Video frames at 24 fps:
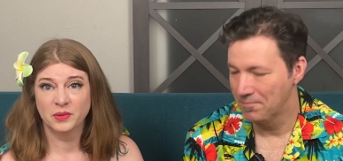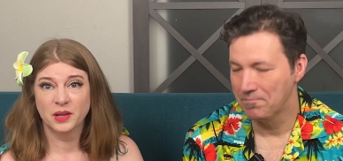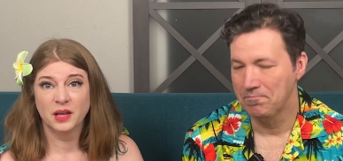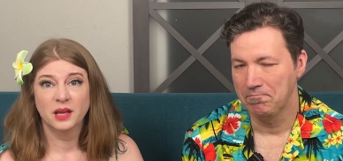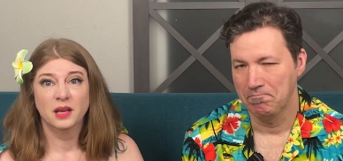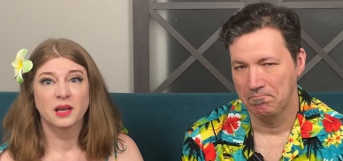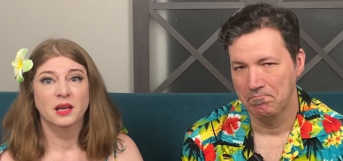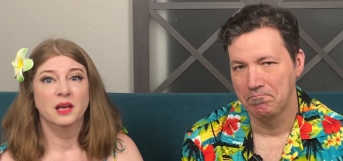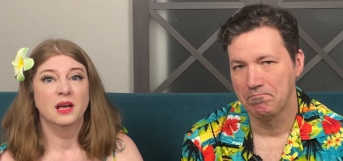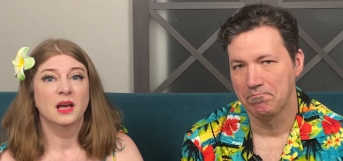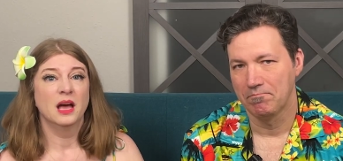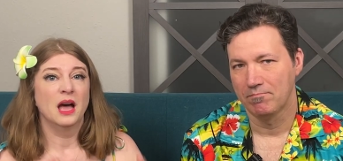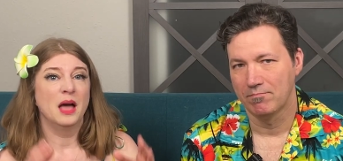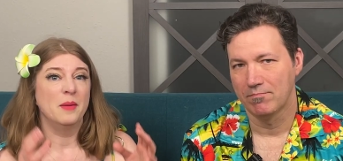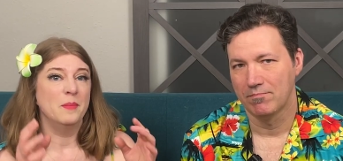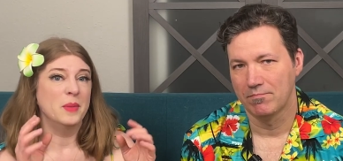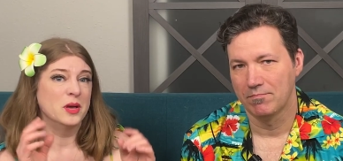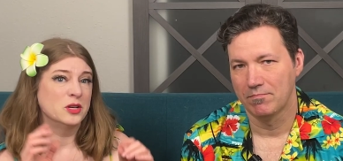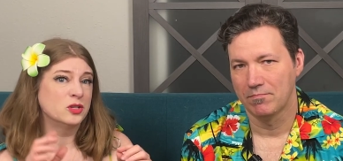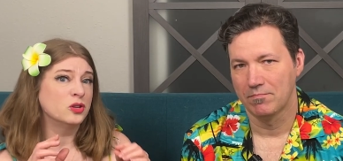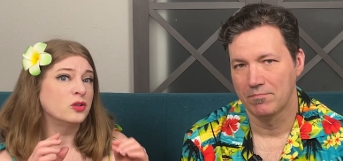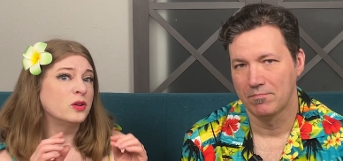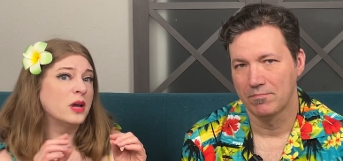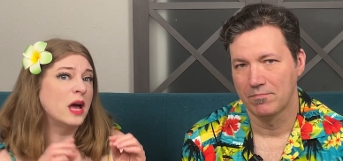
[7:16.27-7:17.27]
Speaker 1: Mm-hmm. I
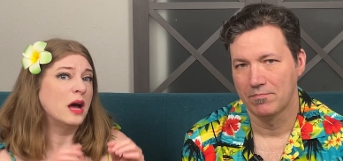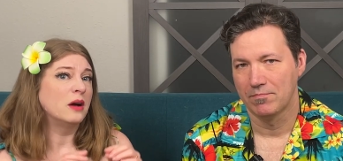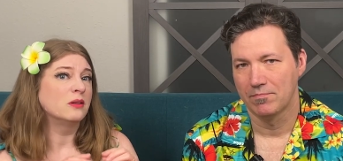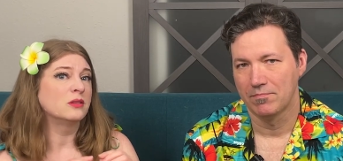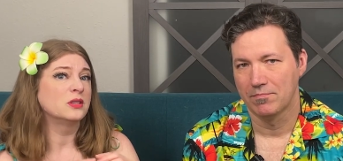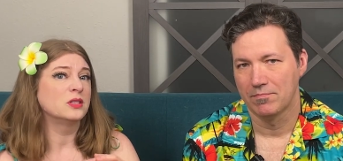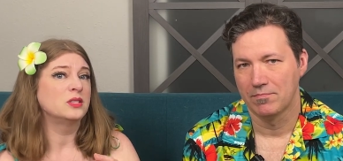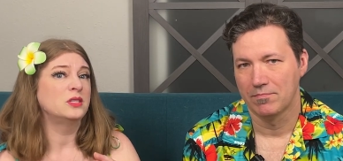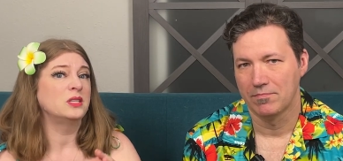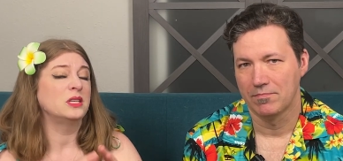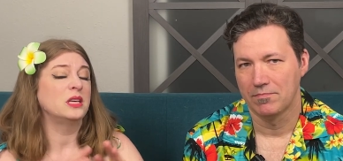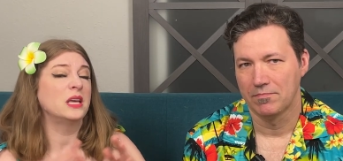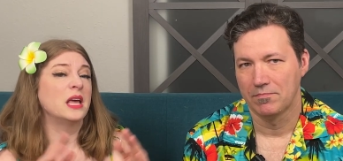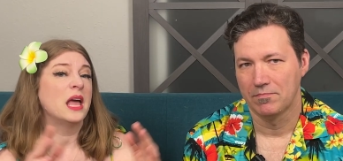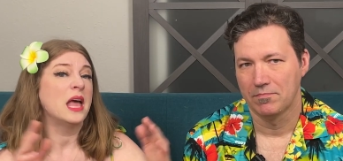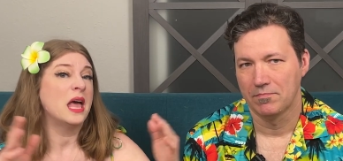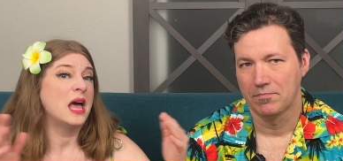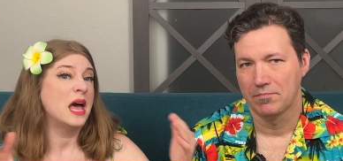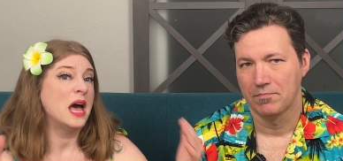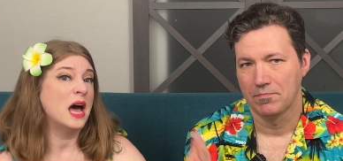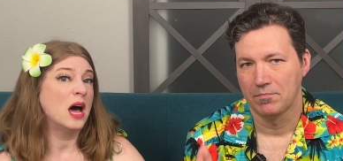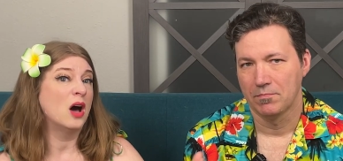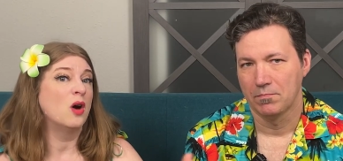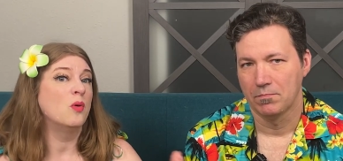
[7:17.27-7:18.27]
measured out to see
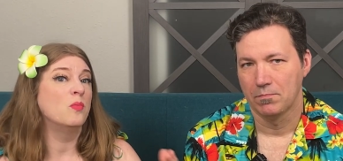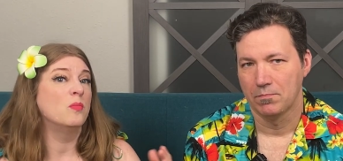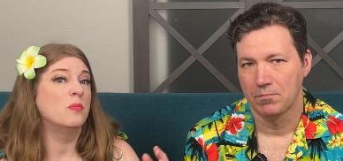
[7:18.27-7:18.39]
how